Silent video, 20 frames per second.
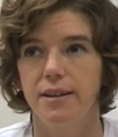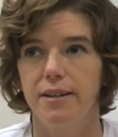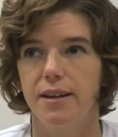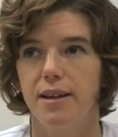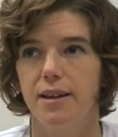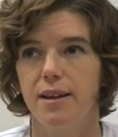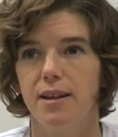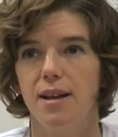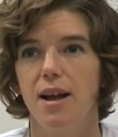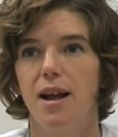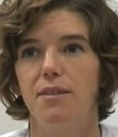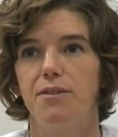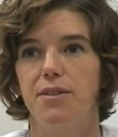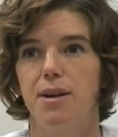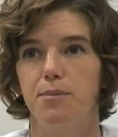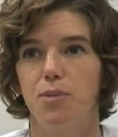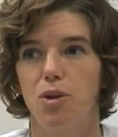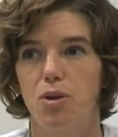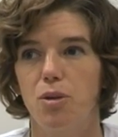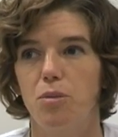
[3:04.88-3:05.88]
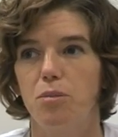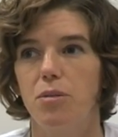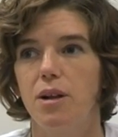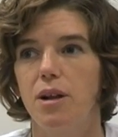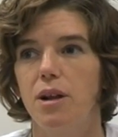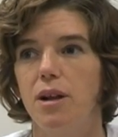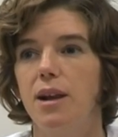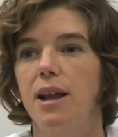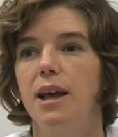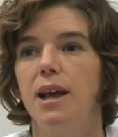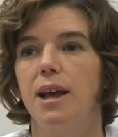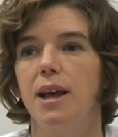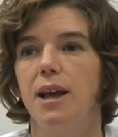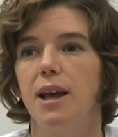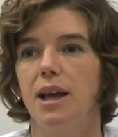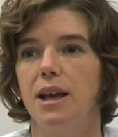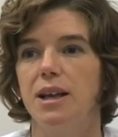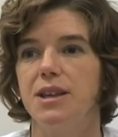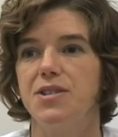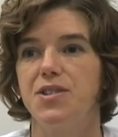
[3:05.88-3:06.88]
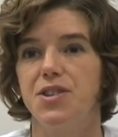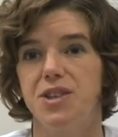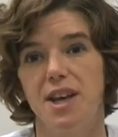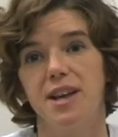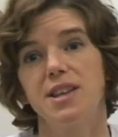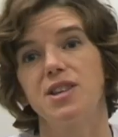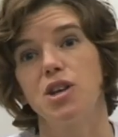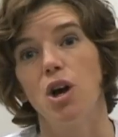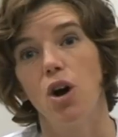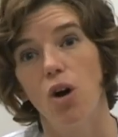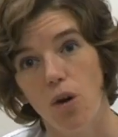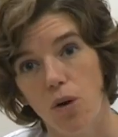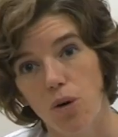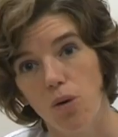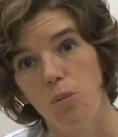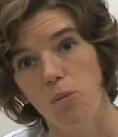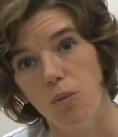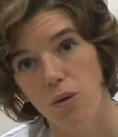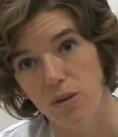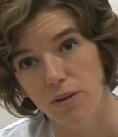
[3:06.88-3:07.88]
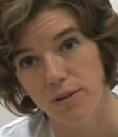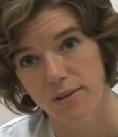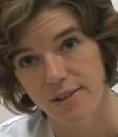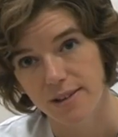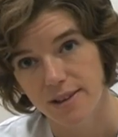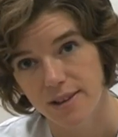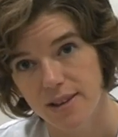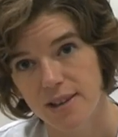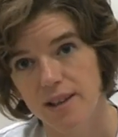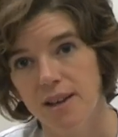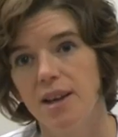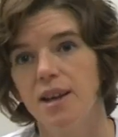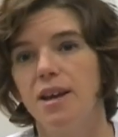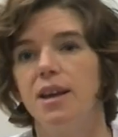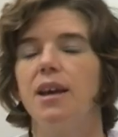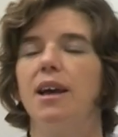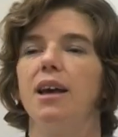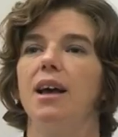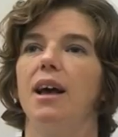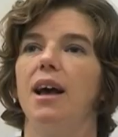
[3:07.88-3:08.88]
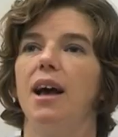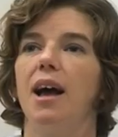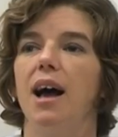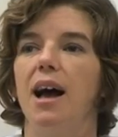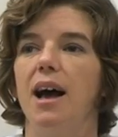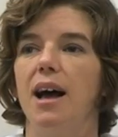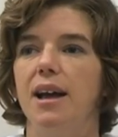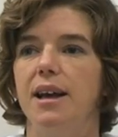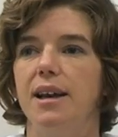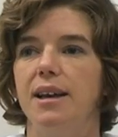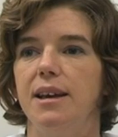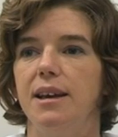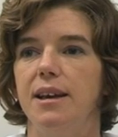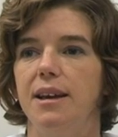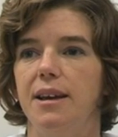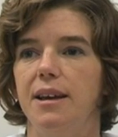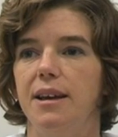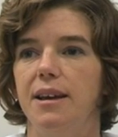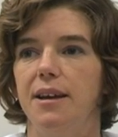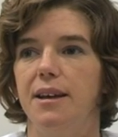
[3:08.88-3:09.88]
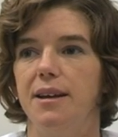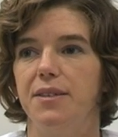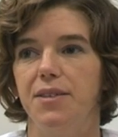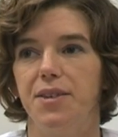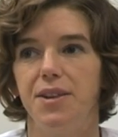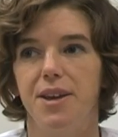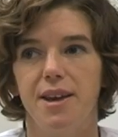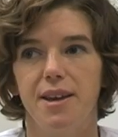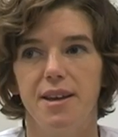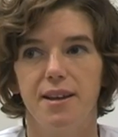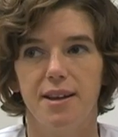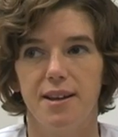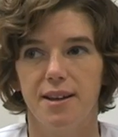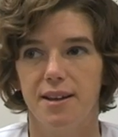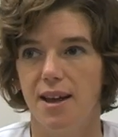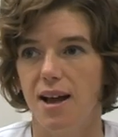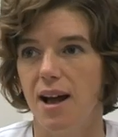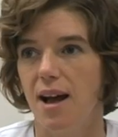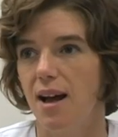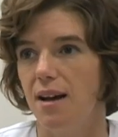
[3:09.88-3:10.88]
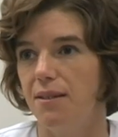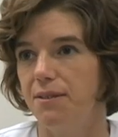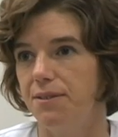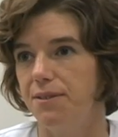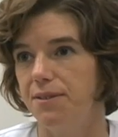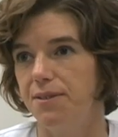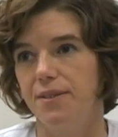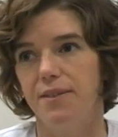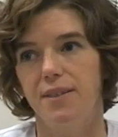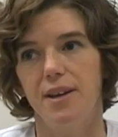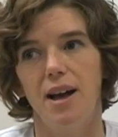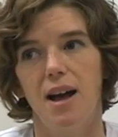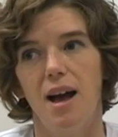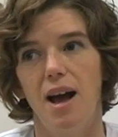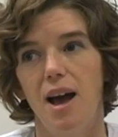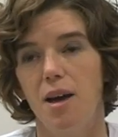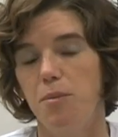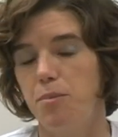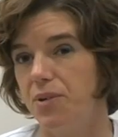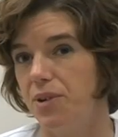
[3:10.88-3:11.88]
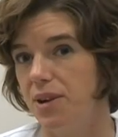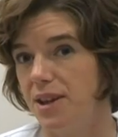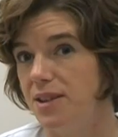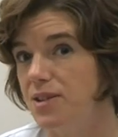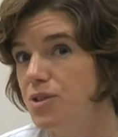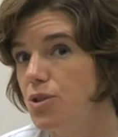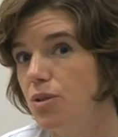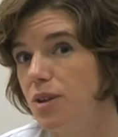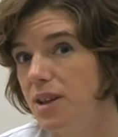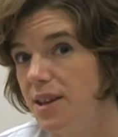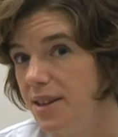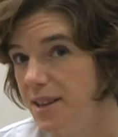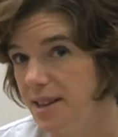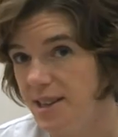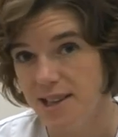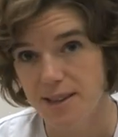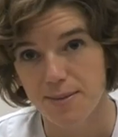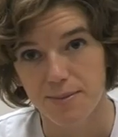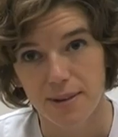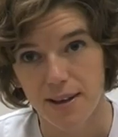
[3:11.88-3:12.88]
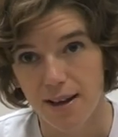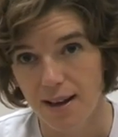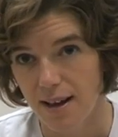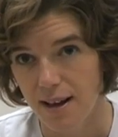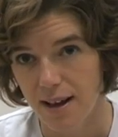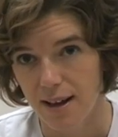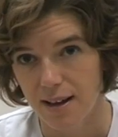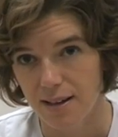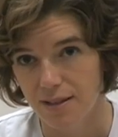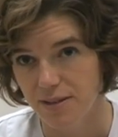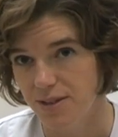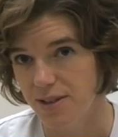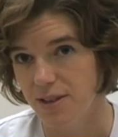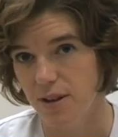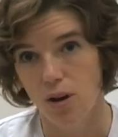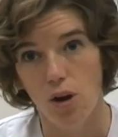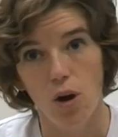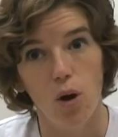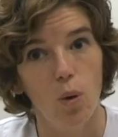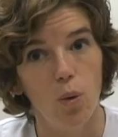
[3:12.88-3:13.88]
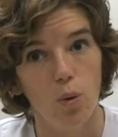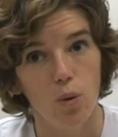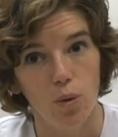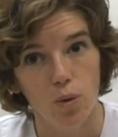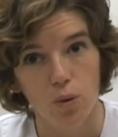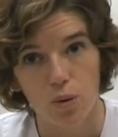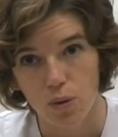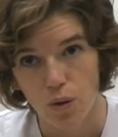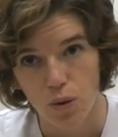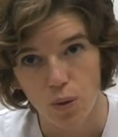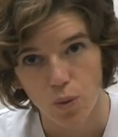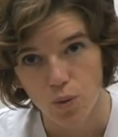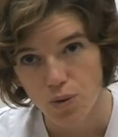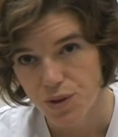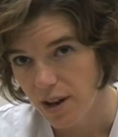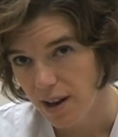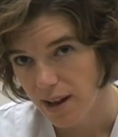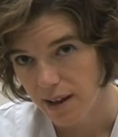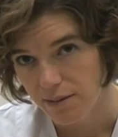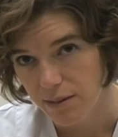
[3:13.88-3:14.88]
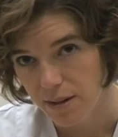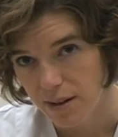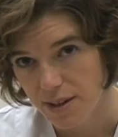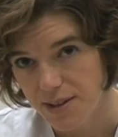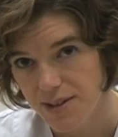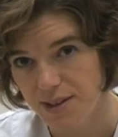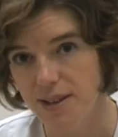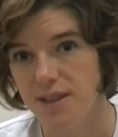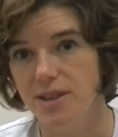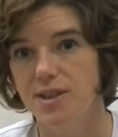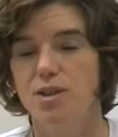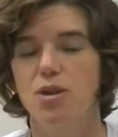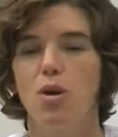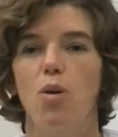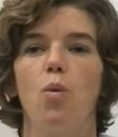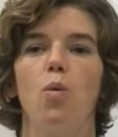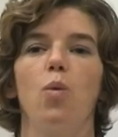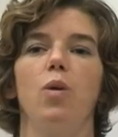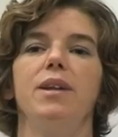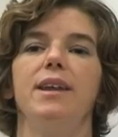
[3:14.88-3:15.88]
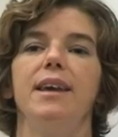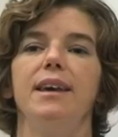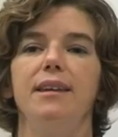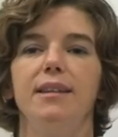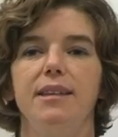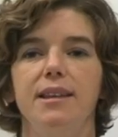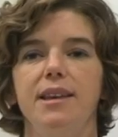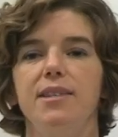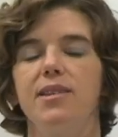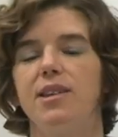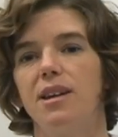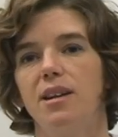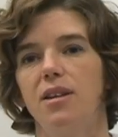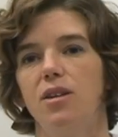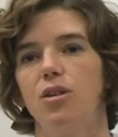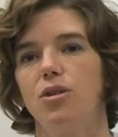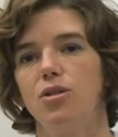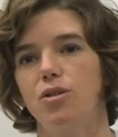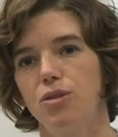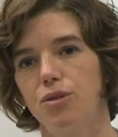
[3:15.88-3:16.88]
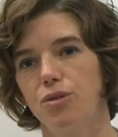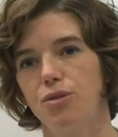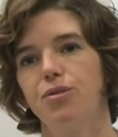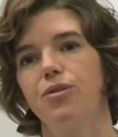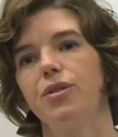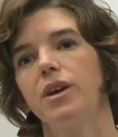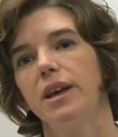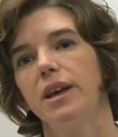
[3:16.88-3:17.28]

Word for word: They can have abnormal sex hormones. They can have hyperinsulinism and low glucose levels, so they need a lot of